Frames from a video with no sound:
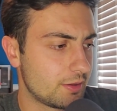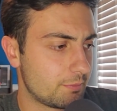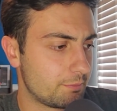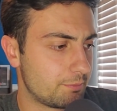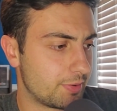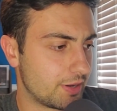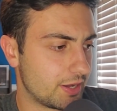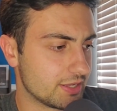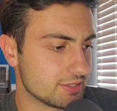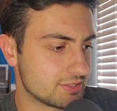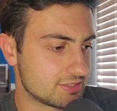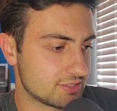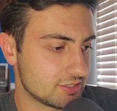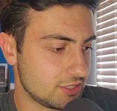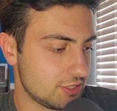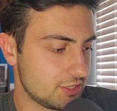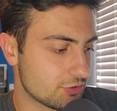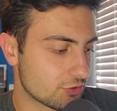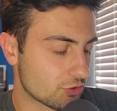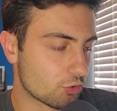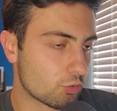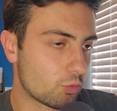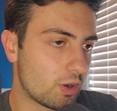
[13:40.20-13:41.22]
But
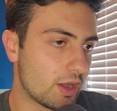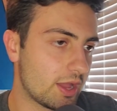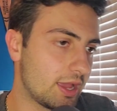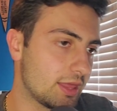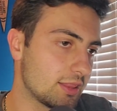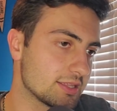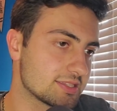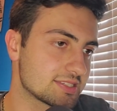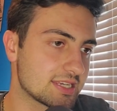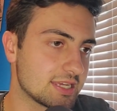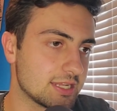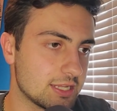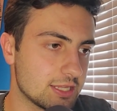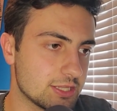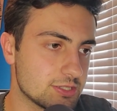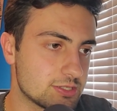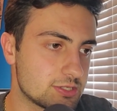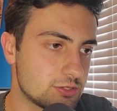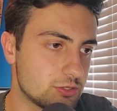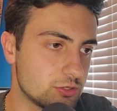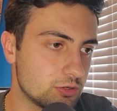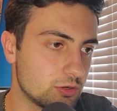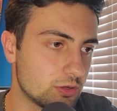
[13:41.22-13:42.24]
either way, let's get
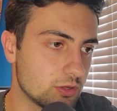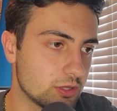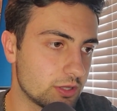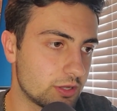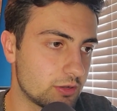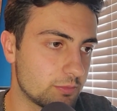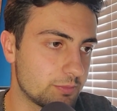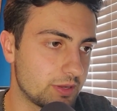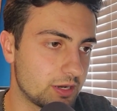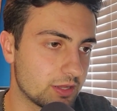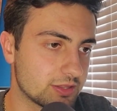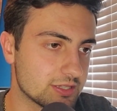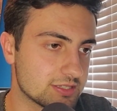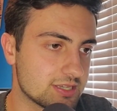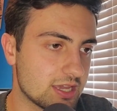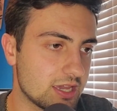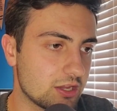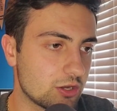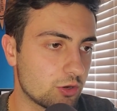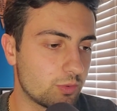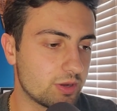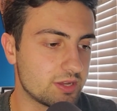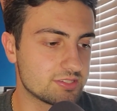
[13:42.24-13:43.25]
into a little bit of the
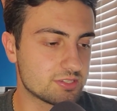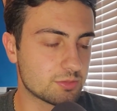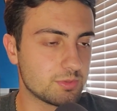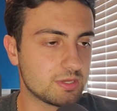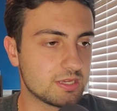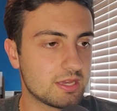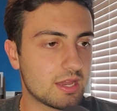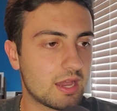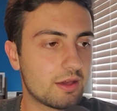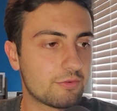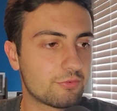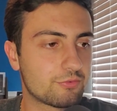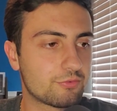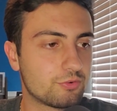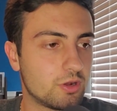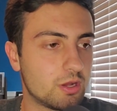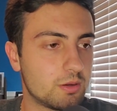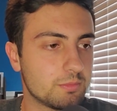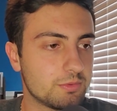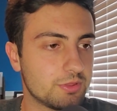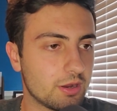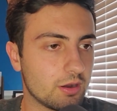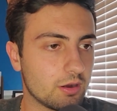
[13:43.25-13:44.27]
takeaways that we got
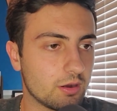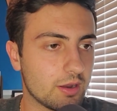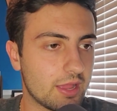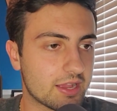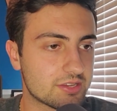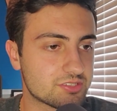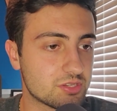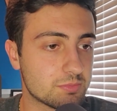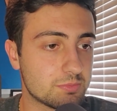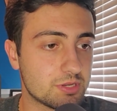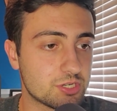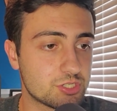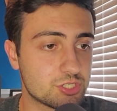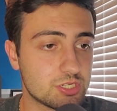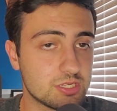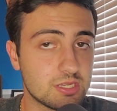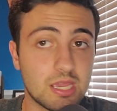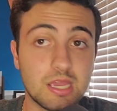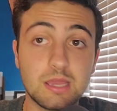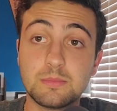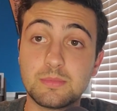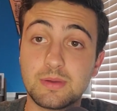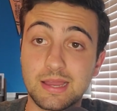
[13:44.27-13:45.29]
from their exhibition
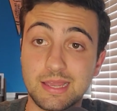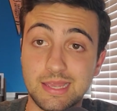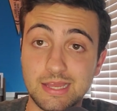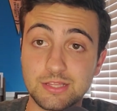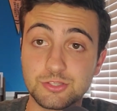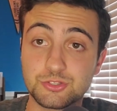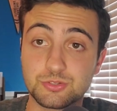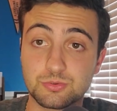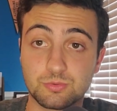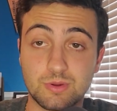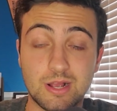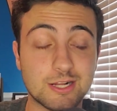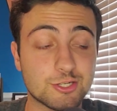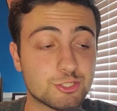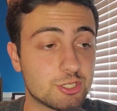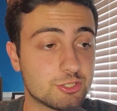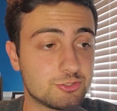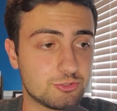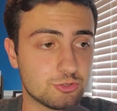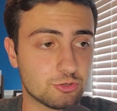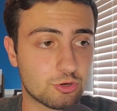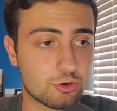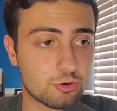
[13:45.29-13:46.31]
game against
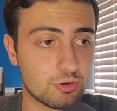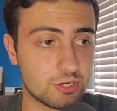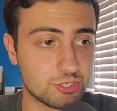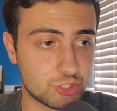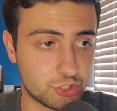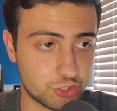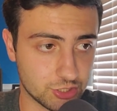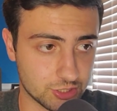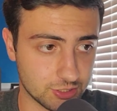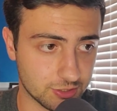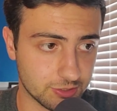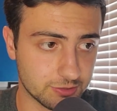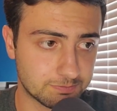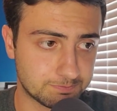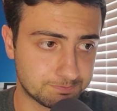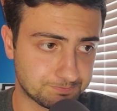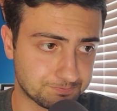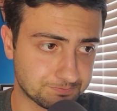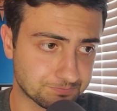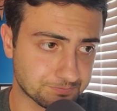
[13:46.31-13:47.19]
Rochester Christian.